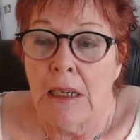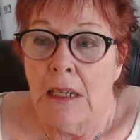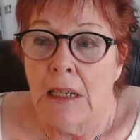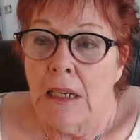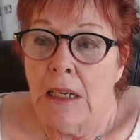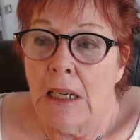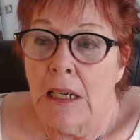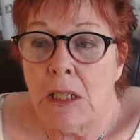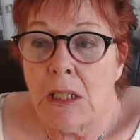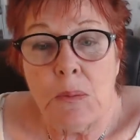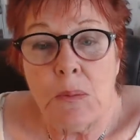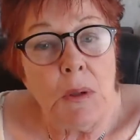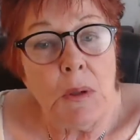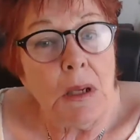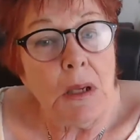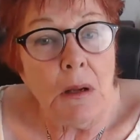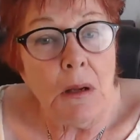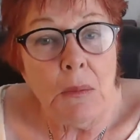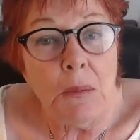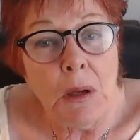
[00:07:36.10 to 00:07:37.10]
It's
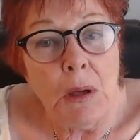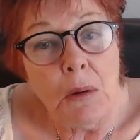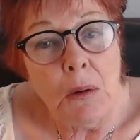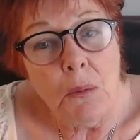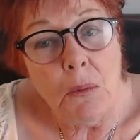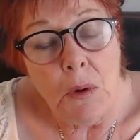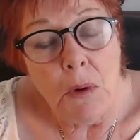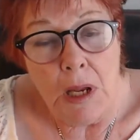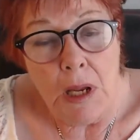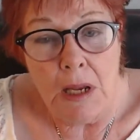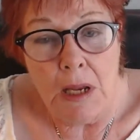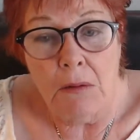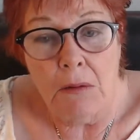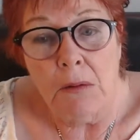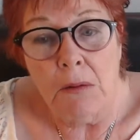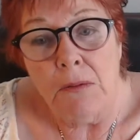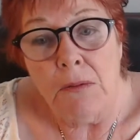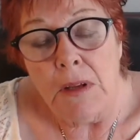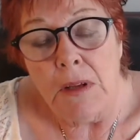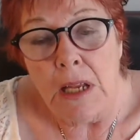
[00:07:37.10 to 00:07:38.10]
becoming aware
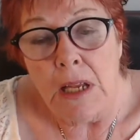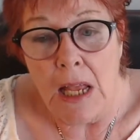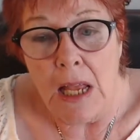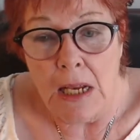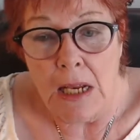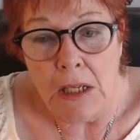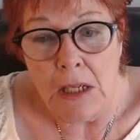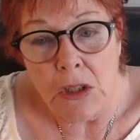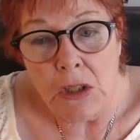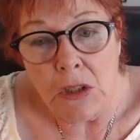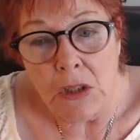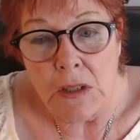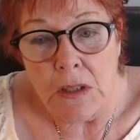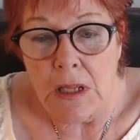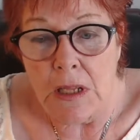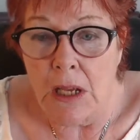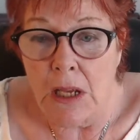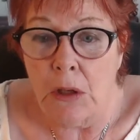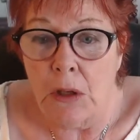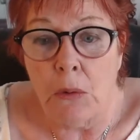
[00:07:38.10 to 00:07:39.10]
of the energy
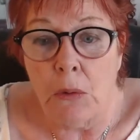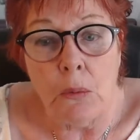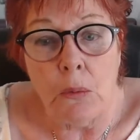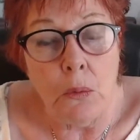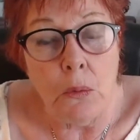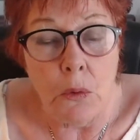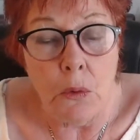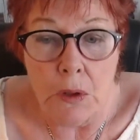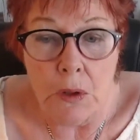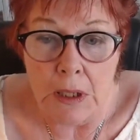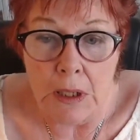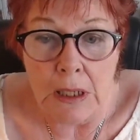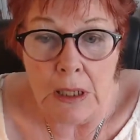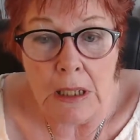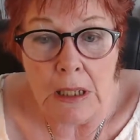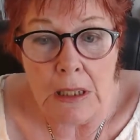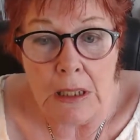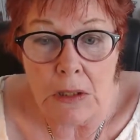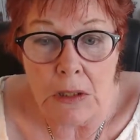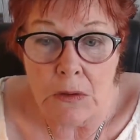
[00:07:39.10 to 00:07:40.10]
that you're walking
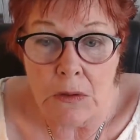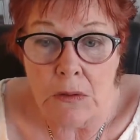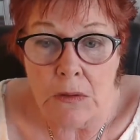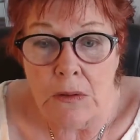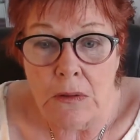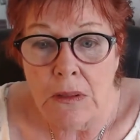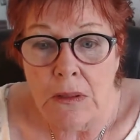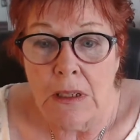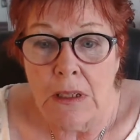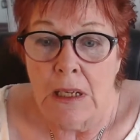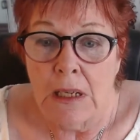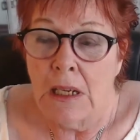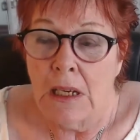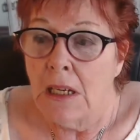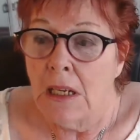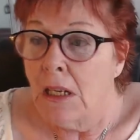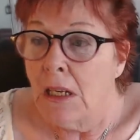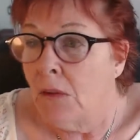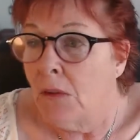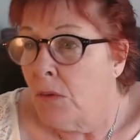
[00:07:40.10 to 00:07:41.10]
into.
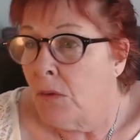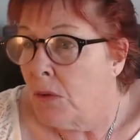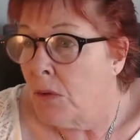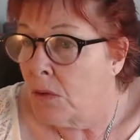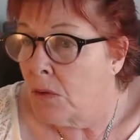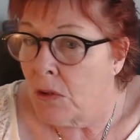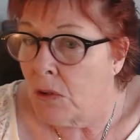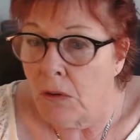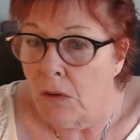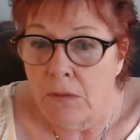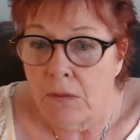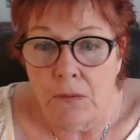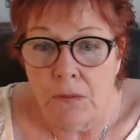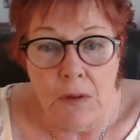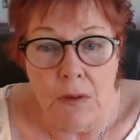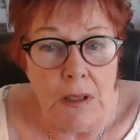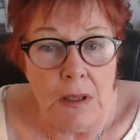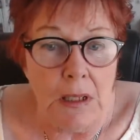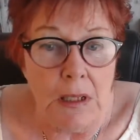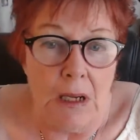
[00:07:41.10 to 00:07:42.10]
If you don't
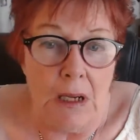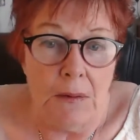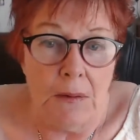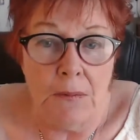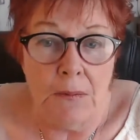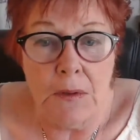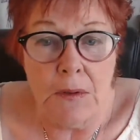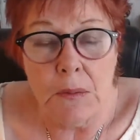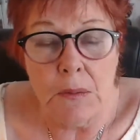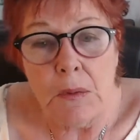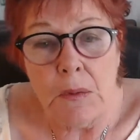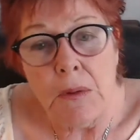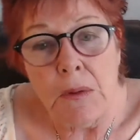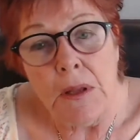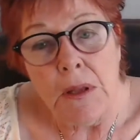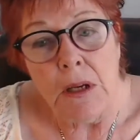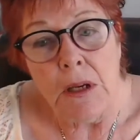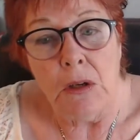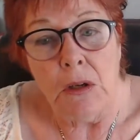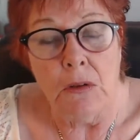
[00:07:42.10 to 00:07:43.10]
feel comfortable,
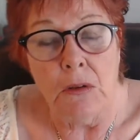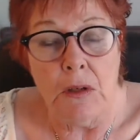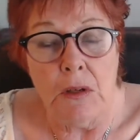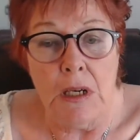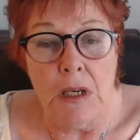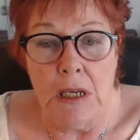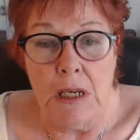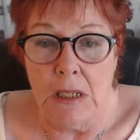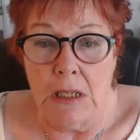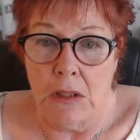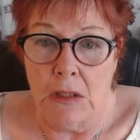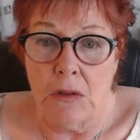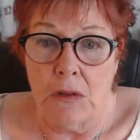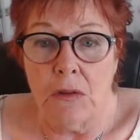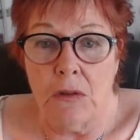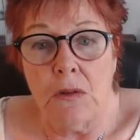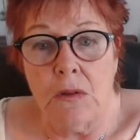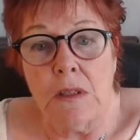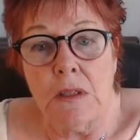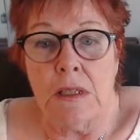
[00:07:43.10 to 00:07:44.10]
then you need to
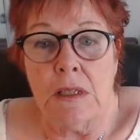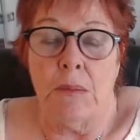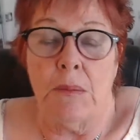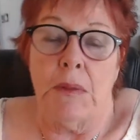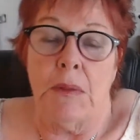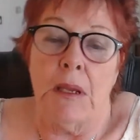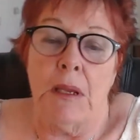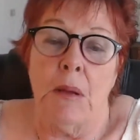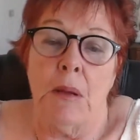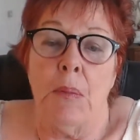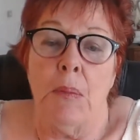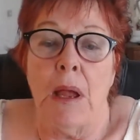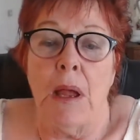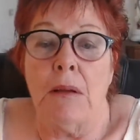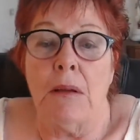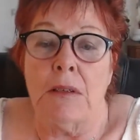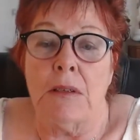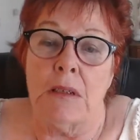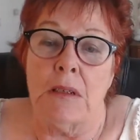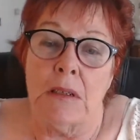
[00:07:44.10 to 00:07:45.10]
do something
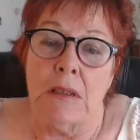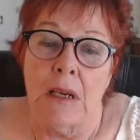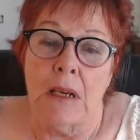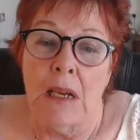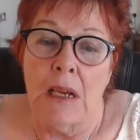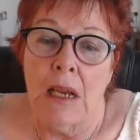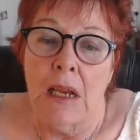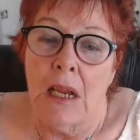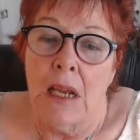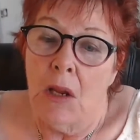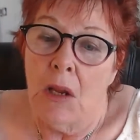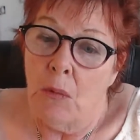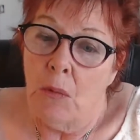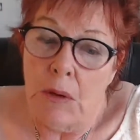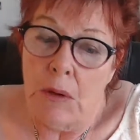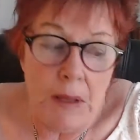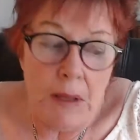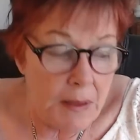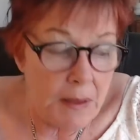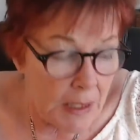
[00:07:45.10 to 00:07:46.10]
about it.
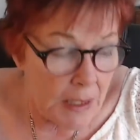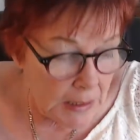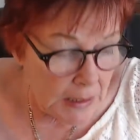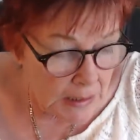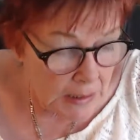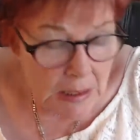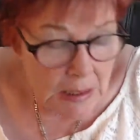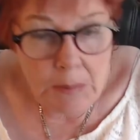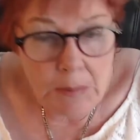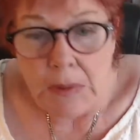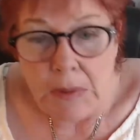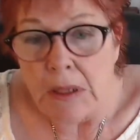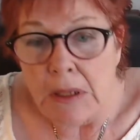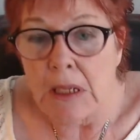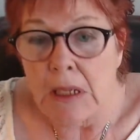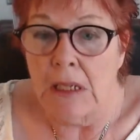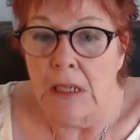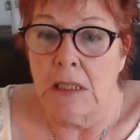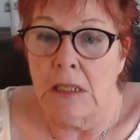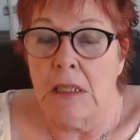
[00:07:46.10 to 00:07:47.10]
Whether that
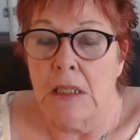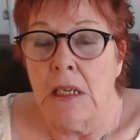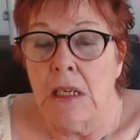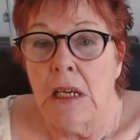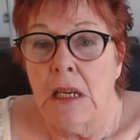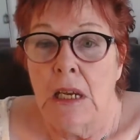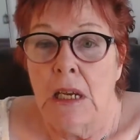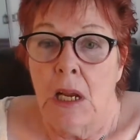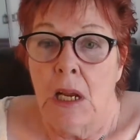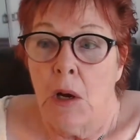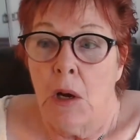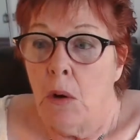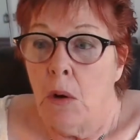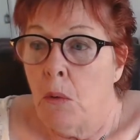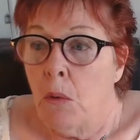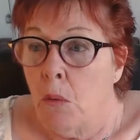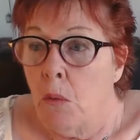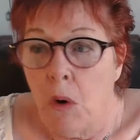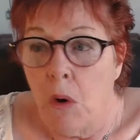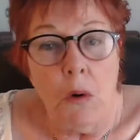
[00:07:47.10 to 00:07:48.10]
something is,
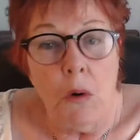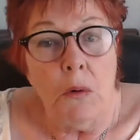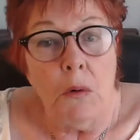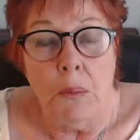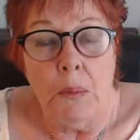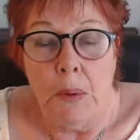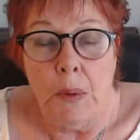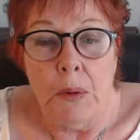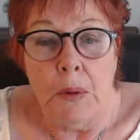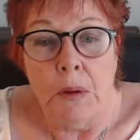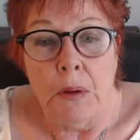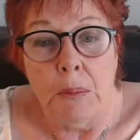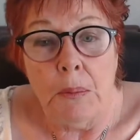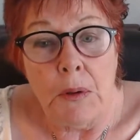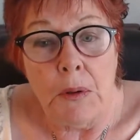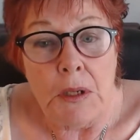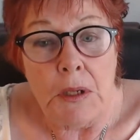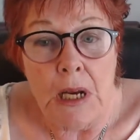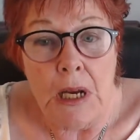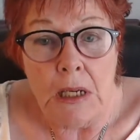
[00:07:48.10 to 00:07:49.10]
whoa, put a
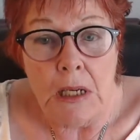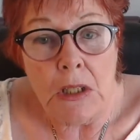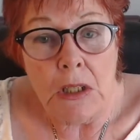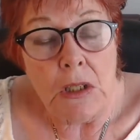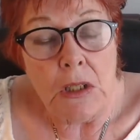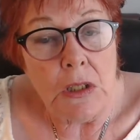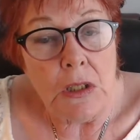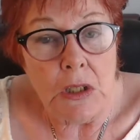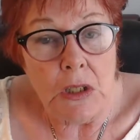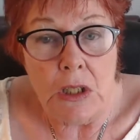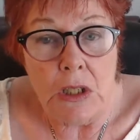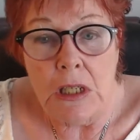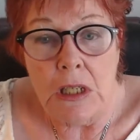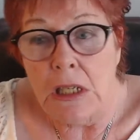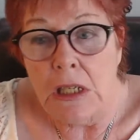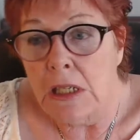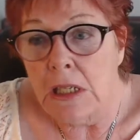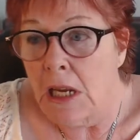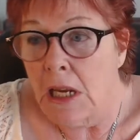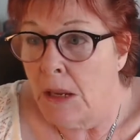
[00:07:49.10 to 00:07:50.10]
protection
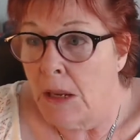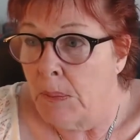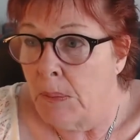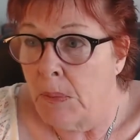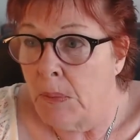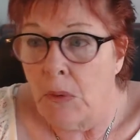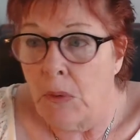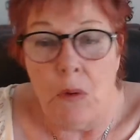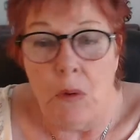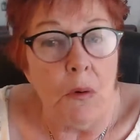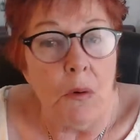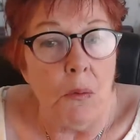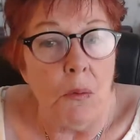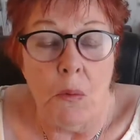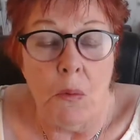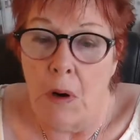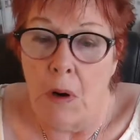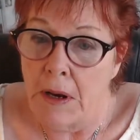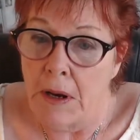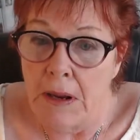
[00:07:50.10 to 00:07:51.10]
shield up or
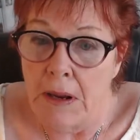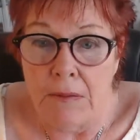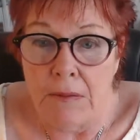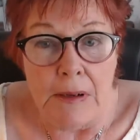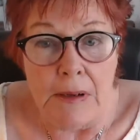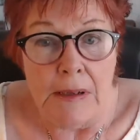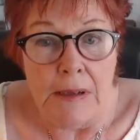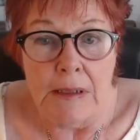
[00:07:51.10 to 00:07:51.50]
whatever.